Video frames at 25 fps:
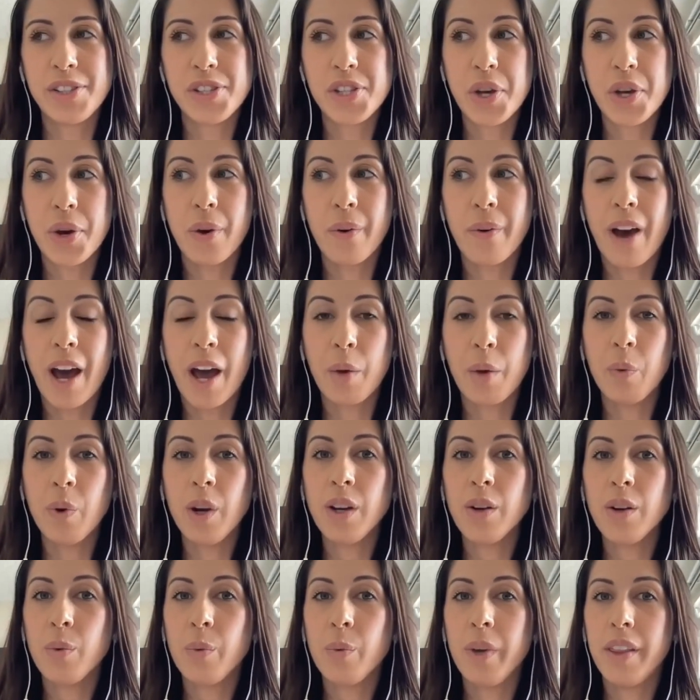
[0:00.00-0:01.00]
So I
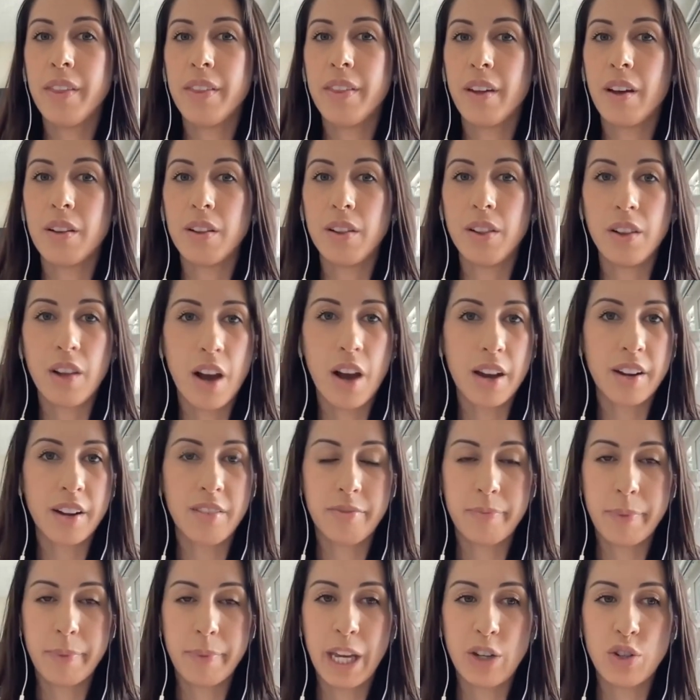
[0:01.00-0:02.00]
work with a lot
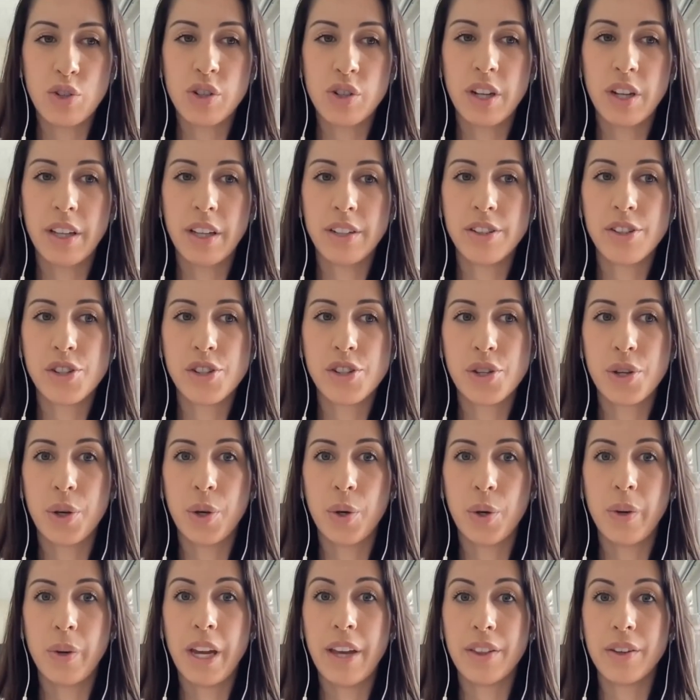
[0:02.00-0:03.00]
of patients
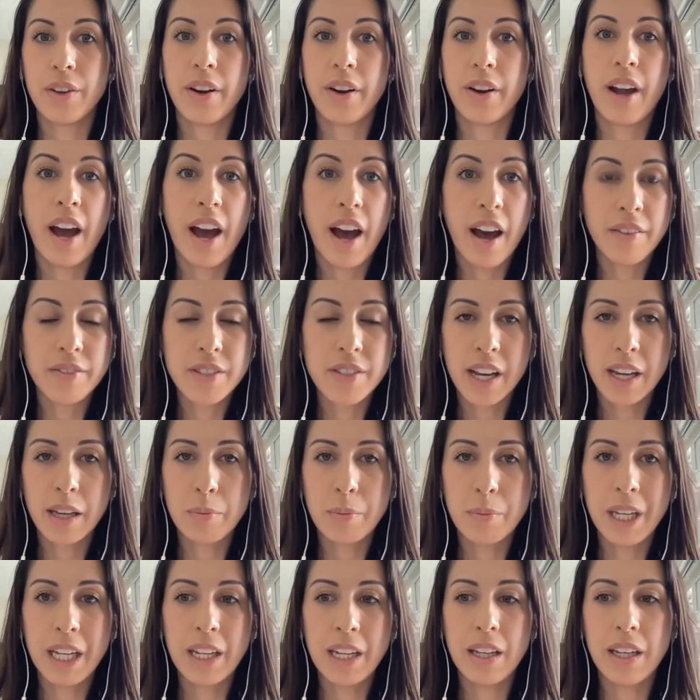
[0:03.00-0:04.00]
who either have
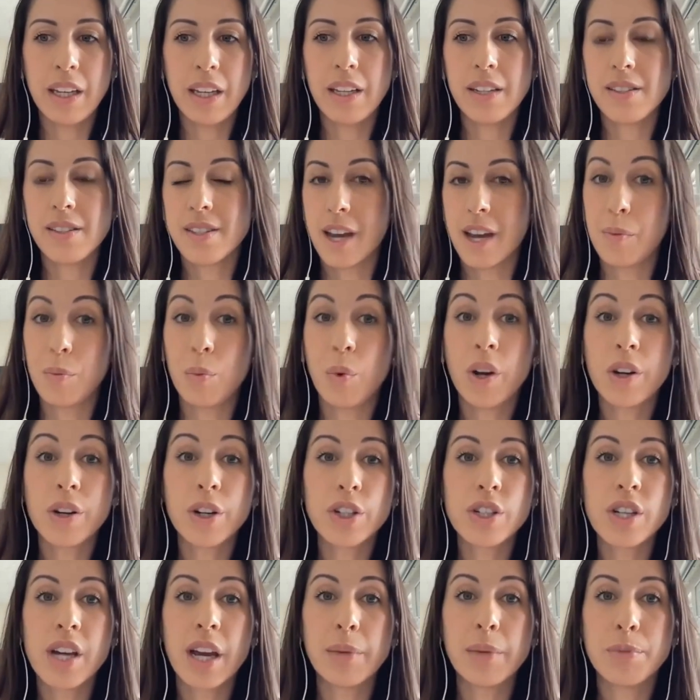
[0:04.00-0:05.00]
diabetes, type 1
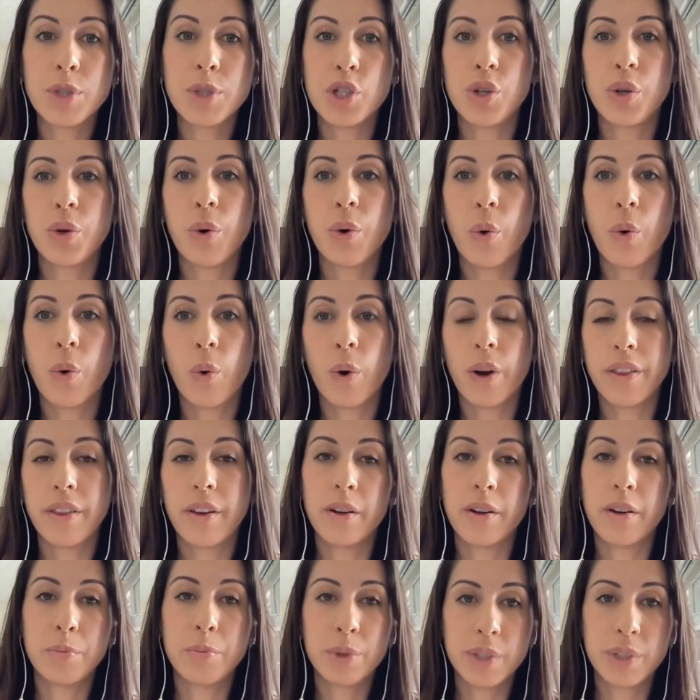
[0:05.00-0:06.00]
or type 2, or
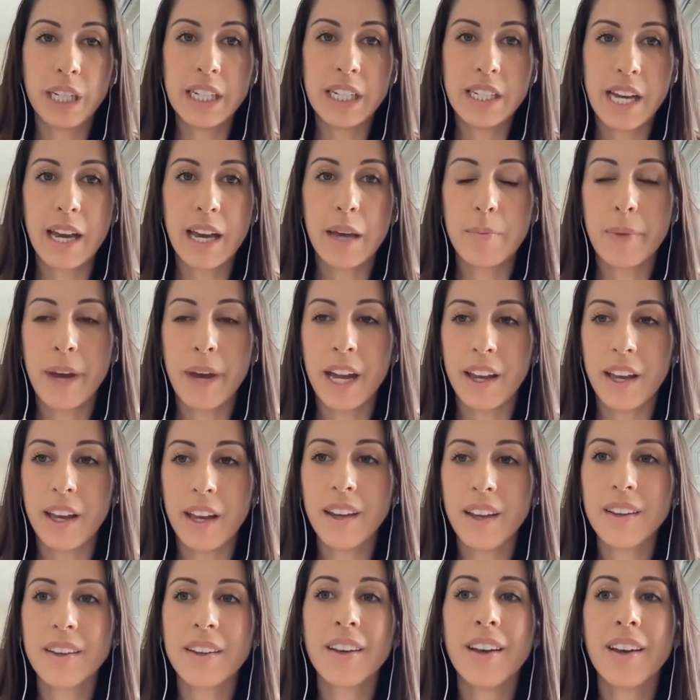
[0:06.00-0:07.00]
they're
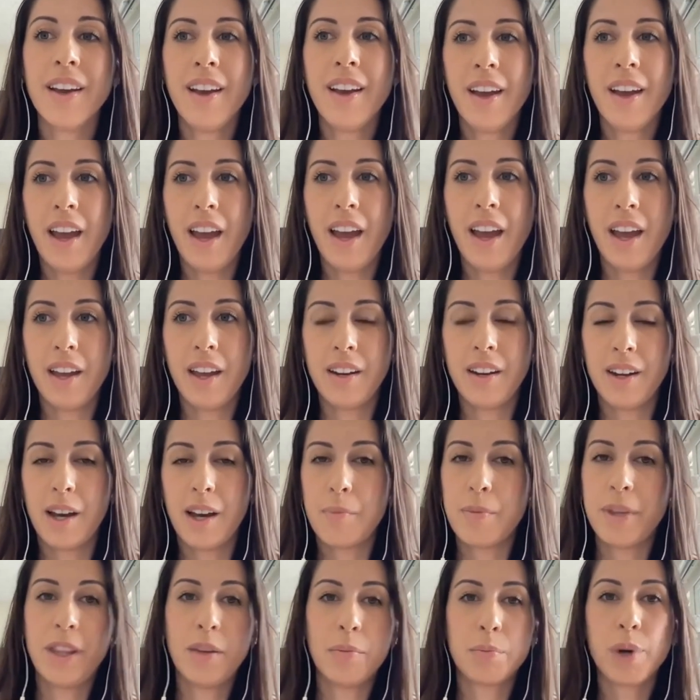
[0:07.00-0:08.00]
pre-diabetic. And
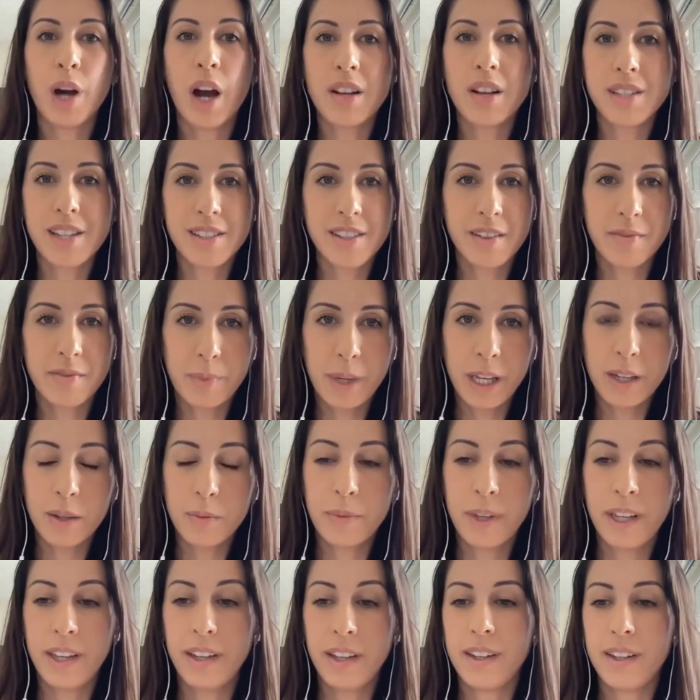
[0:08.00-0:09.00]
I'm in the process of
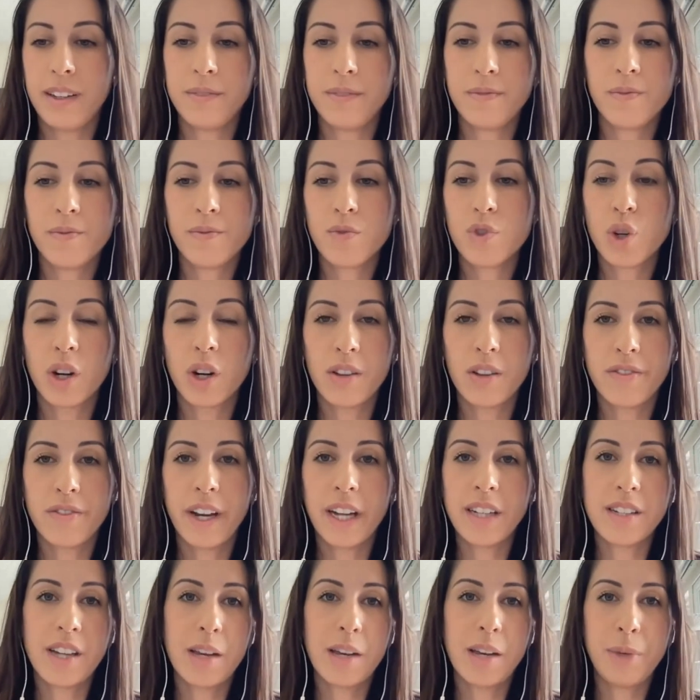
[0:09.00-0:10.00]
becoming a
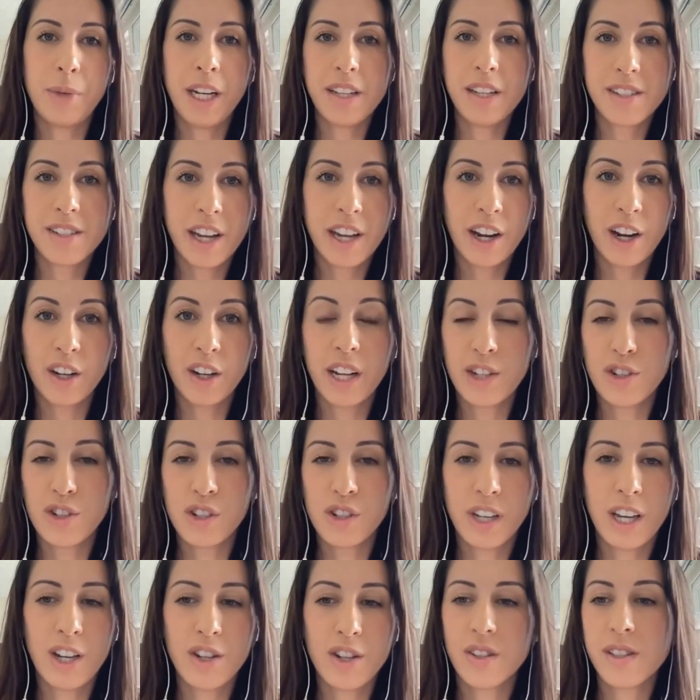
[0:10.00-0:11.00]
certified diabetes care and
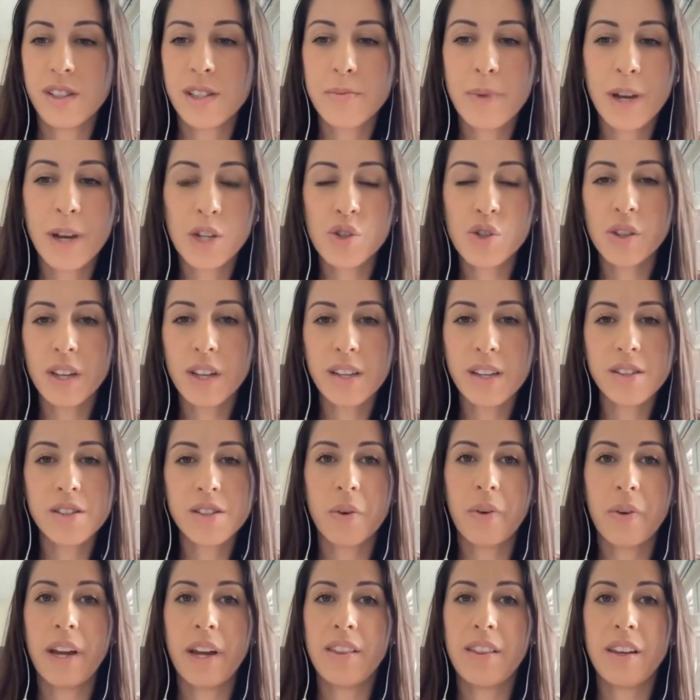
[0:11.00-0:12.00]
education specialist.
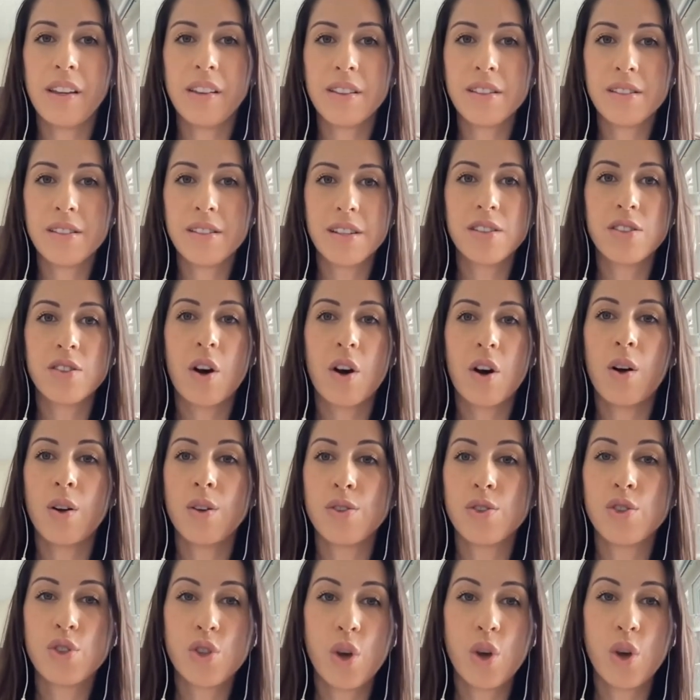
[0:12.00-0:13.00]
So I think this is all
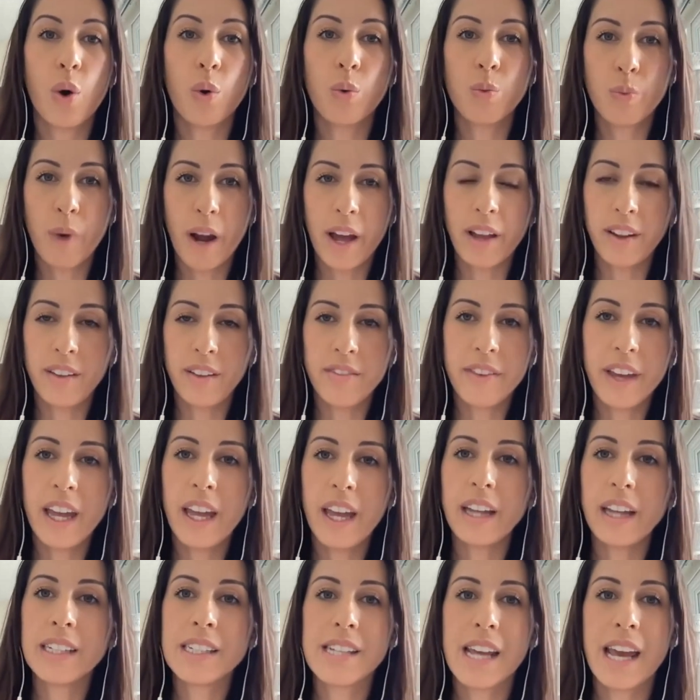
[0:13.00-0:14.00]
so
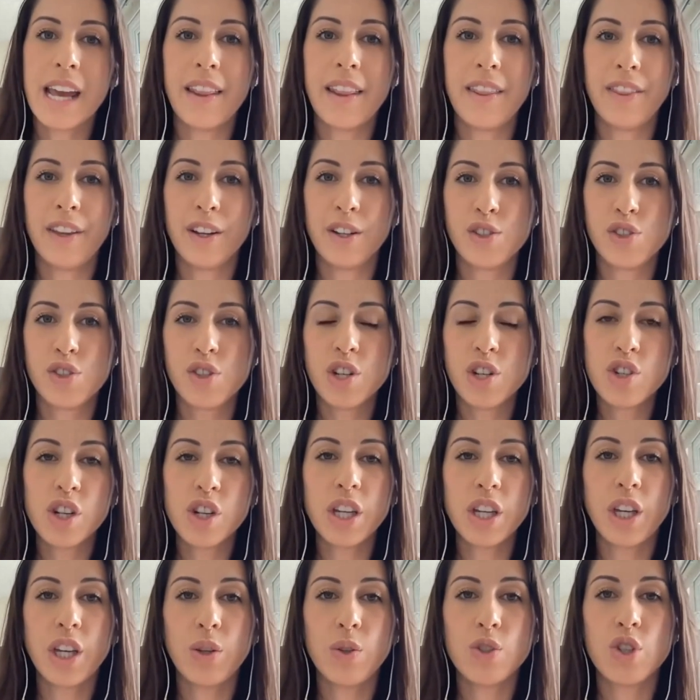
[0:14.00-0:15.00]
relevant and there's such a
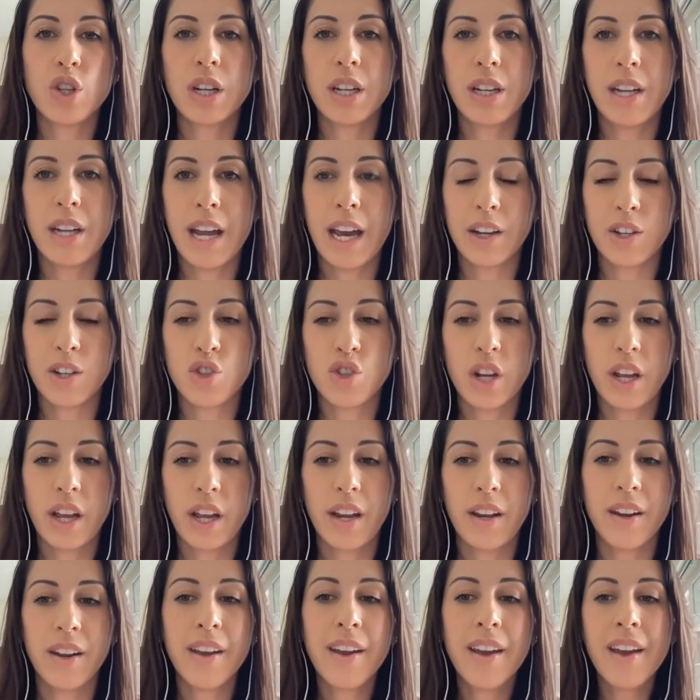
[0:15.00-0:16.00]
huge
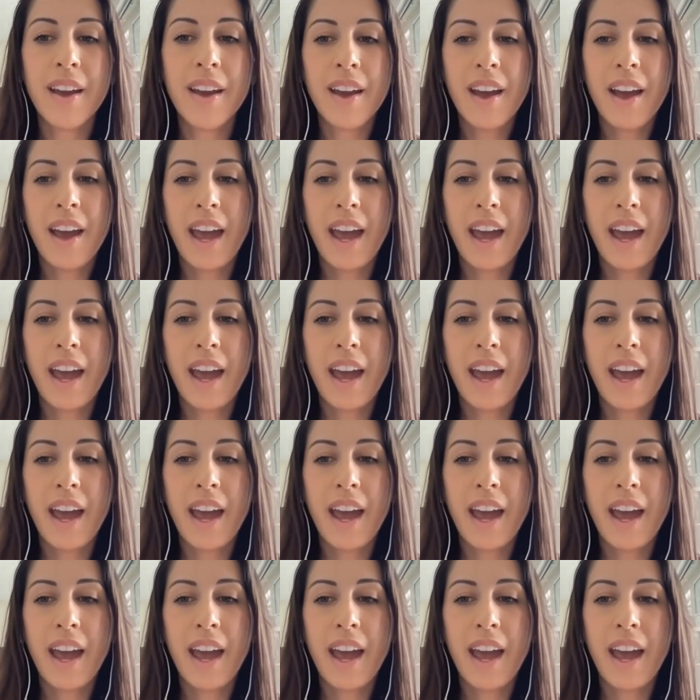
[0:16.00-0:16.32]
connection.